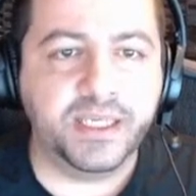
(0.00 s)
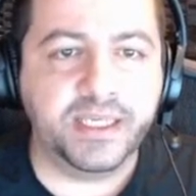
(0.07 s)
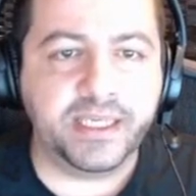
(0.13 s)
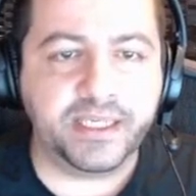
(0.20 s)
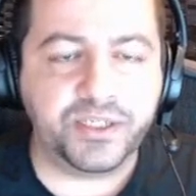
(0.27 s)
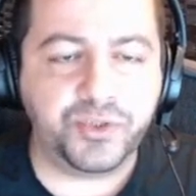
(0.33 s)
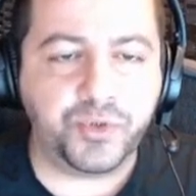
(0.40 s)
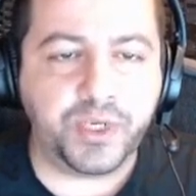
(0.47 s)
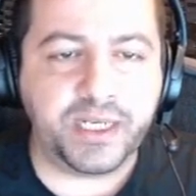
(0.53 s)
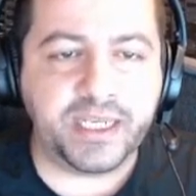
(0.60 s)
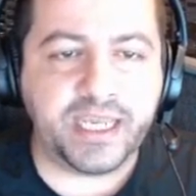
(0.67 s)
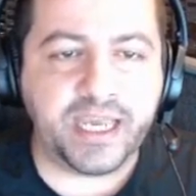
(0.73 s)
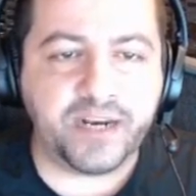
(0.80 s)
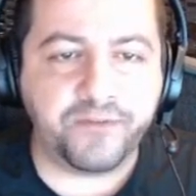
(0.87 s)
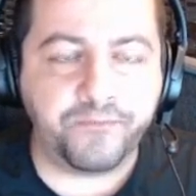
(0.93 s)
It's
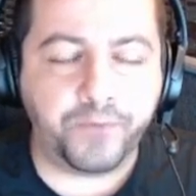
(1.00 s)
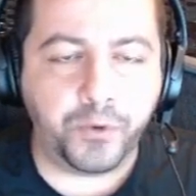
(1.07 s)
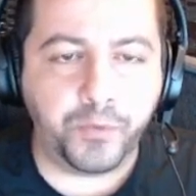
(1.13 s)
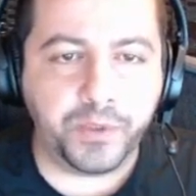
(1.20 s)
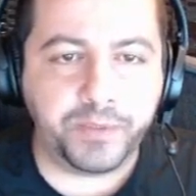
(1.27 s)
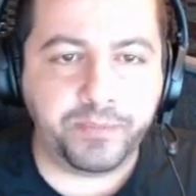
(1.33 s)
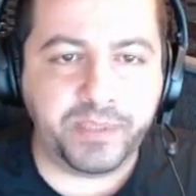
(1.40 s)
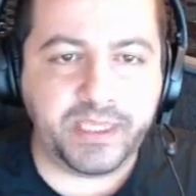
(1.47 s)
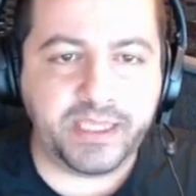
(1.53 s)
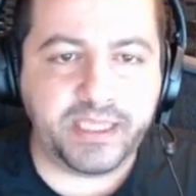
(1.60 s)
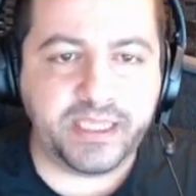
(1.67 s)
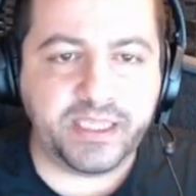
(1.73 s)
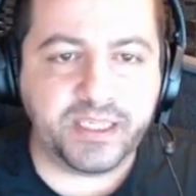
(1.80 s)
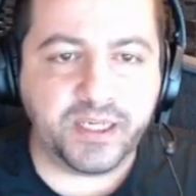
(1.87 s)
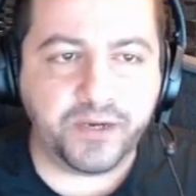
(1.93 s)
trading at a forward
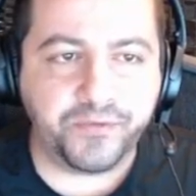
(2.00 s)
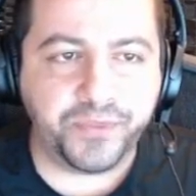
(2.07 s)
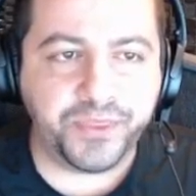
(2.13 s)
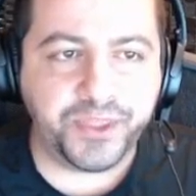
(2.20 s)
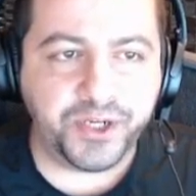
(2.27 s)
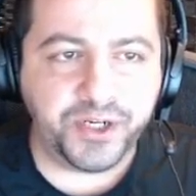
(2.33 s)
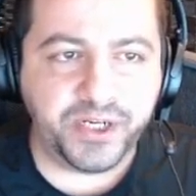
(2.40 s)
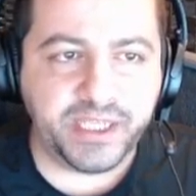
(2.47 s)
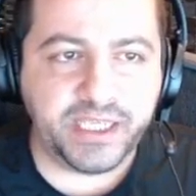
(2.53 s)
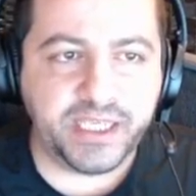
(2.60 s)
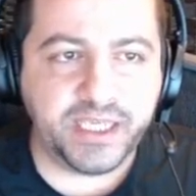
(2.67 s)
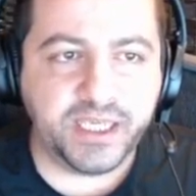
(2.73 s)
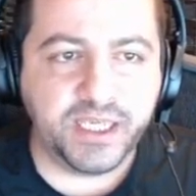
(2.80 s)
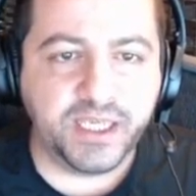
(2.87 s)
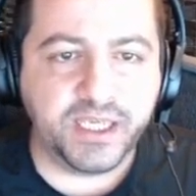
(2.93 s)
PE of
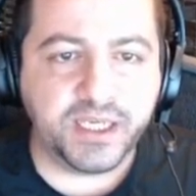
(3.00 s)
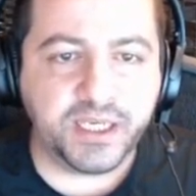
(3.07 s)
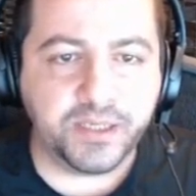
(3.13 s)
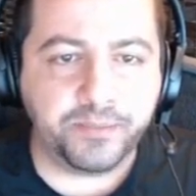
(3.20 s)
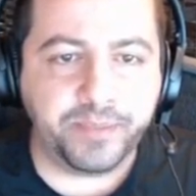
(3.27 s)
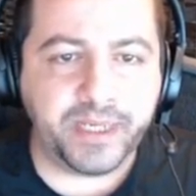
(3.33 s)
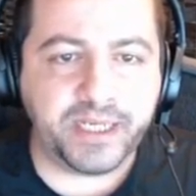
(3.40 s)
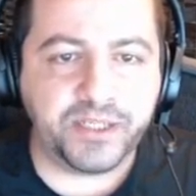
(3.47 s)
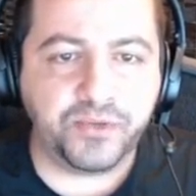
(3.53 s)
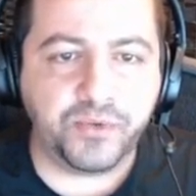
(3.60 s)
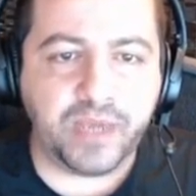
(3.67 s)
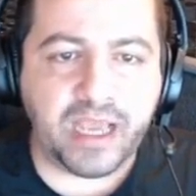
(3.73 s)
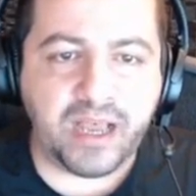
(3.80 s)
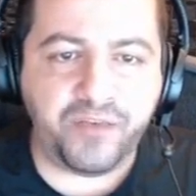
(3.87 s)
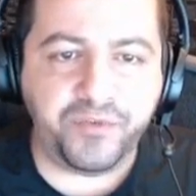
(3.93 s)
30, compared to
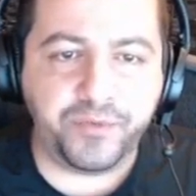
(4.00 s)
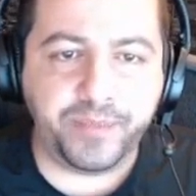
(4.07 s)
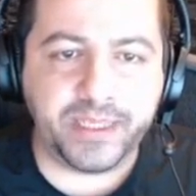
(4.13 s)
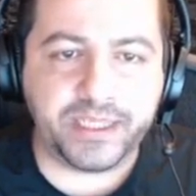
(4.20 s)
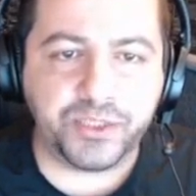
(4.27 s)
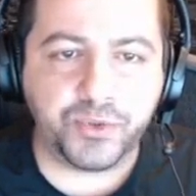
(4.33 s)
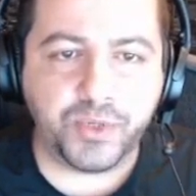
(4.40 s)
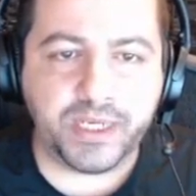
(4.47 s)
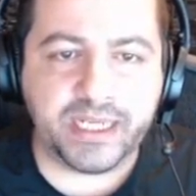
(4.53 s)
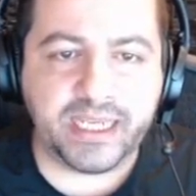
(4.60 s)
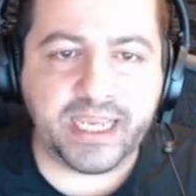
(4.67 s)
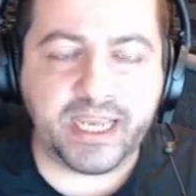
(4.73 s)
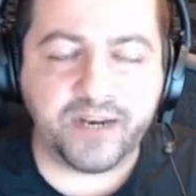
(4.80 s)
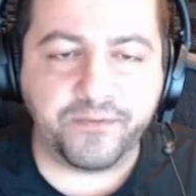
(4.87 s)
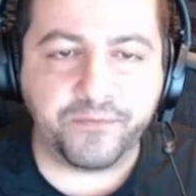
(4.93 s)
Alphabet trading
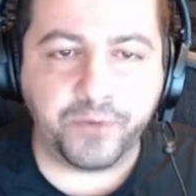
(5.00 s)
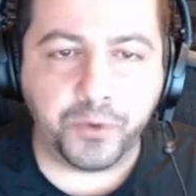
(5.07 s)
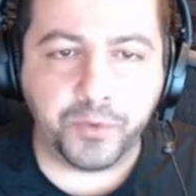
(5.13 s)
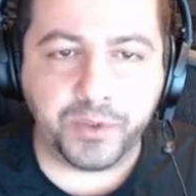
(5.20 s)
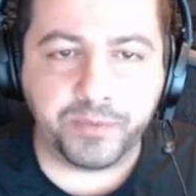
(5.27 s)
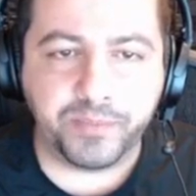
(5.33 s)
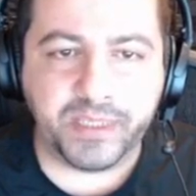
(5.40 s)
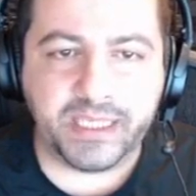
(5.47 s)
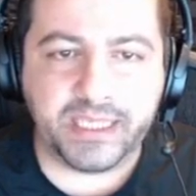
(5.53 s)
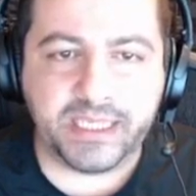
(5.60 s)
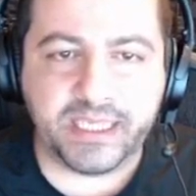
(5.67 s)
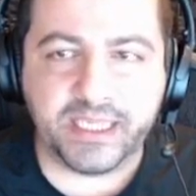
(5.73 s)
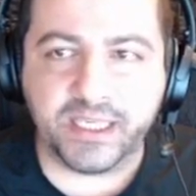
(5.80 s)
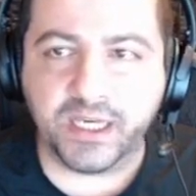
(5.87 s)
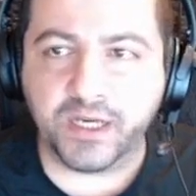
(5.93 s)
at a forward
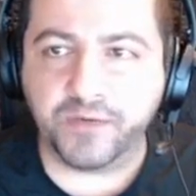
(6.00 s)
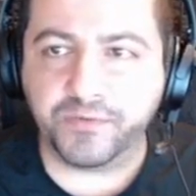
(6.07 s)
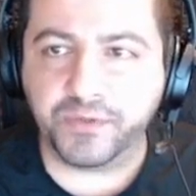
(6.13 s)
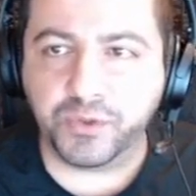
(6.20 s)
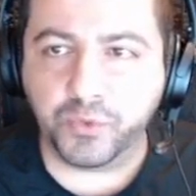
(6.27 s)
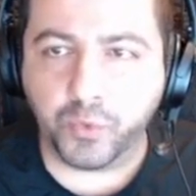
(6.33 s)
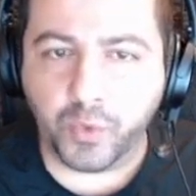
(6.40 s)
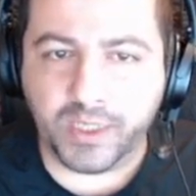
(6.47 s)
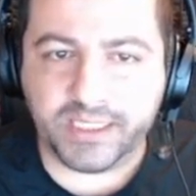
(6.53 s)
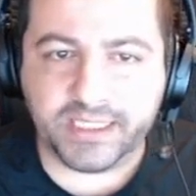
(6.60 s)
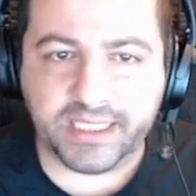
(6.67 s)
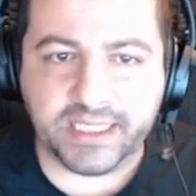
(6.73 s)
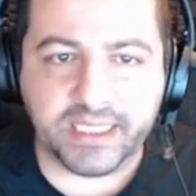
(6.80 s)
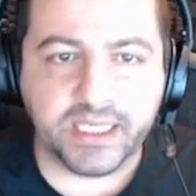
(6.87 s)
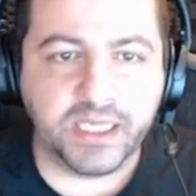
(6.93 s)
PE of
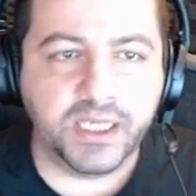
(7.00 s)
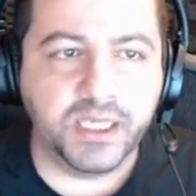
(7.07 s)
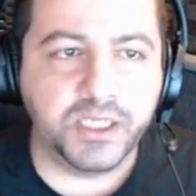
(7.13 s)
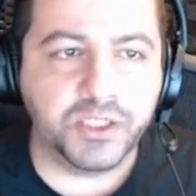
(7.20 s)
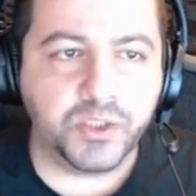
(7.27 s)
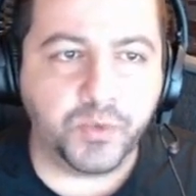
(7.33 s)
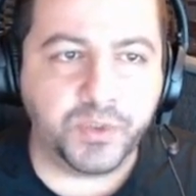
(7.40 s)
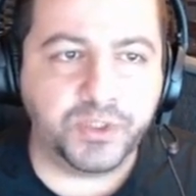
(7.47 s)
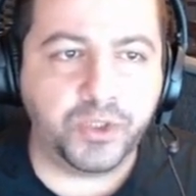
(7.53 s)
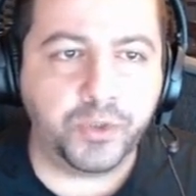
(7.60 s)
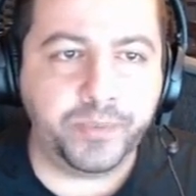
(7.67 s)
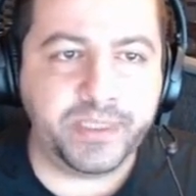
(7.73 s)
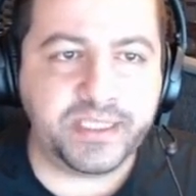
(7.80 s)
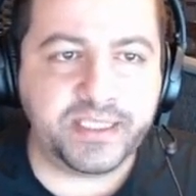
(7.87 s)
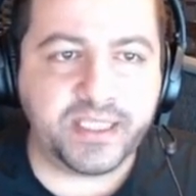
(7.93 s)
20. So
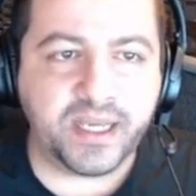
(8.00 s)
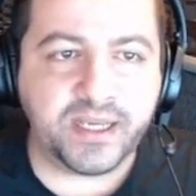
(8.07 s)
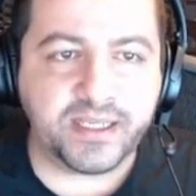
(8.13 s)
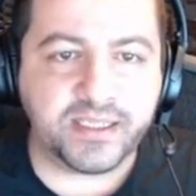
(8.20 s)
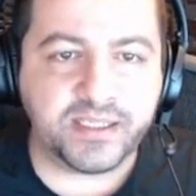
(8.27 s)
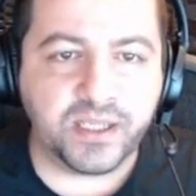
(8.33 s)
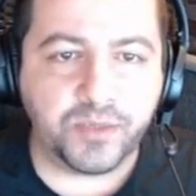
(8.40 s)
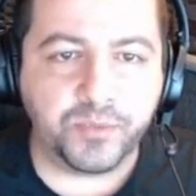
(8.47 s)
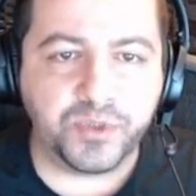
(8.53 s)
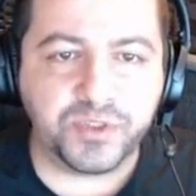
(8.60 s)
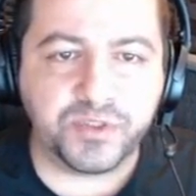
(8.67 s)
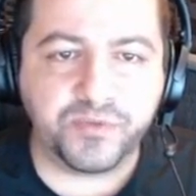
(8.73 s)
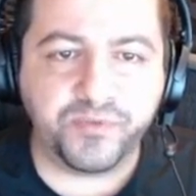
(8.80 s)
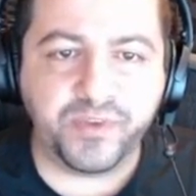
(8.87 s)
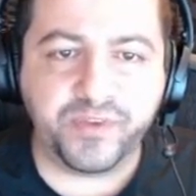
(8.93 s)
Adobe stock is
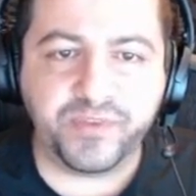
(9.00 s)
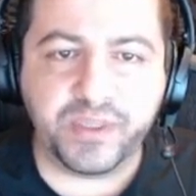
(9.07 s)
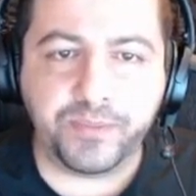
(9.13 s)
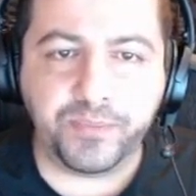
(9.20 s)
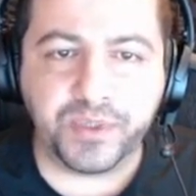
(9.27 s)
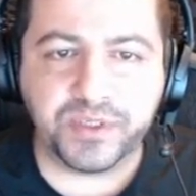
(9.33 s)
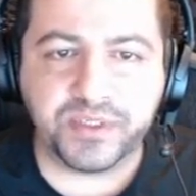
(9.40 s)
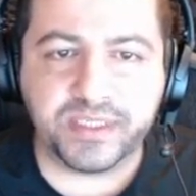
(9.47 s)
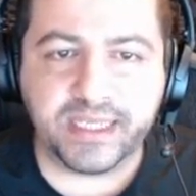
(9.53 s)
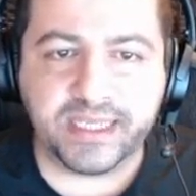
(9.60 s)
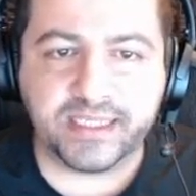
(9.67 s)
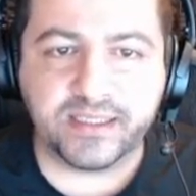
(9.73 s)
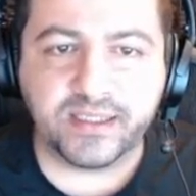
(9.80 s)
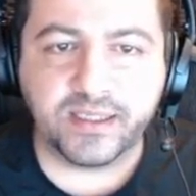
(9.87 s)
almost 50%